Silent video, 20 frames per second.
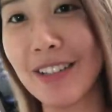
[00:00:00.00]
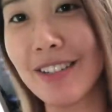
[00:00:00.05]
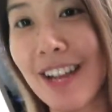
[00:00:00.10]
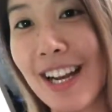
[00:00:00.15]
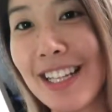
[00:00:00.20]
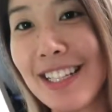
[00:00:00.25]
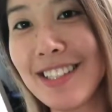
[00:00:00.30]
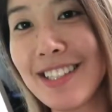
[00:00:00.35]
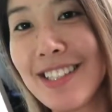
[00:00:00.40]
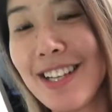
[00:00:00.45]

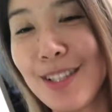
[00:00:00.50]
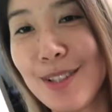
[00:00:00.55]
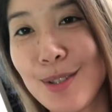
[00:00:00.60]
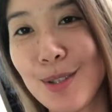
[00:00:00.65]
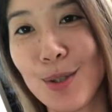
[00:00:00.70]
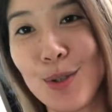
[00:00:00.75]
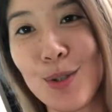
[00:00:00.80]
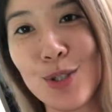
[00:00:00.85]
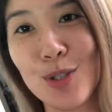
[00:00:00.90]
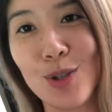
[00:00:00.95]
right? It's not
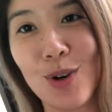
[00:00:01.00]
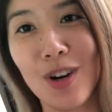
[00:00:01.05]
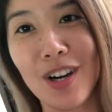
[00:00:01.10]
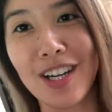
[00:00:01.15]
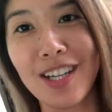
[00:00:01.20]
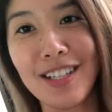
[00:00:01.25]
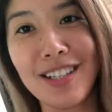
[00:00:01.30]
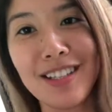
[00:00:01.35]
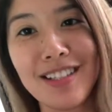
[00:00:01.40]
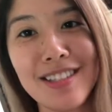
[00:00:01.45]
too
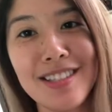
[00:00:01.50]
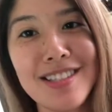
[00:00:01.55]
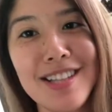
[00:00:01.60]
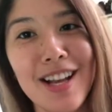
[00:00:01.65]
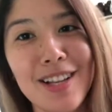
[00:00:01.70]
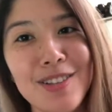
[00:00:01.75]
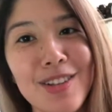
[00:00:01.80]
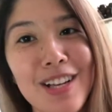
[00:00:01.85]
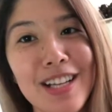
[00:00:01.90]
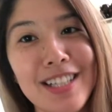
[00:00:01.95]
short.
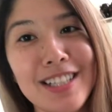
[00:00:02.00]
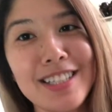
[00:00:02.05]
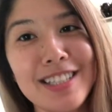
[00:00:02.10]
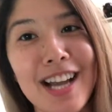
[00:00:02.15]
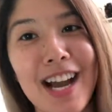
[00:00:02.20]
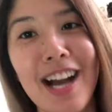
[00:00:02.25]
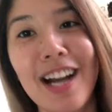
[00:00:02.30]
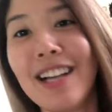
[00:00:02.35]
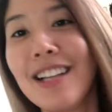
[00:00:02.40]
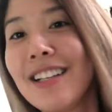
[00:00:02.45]
Sakto lang
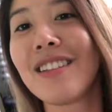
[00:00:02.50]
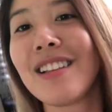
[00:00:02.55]
siya.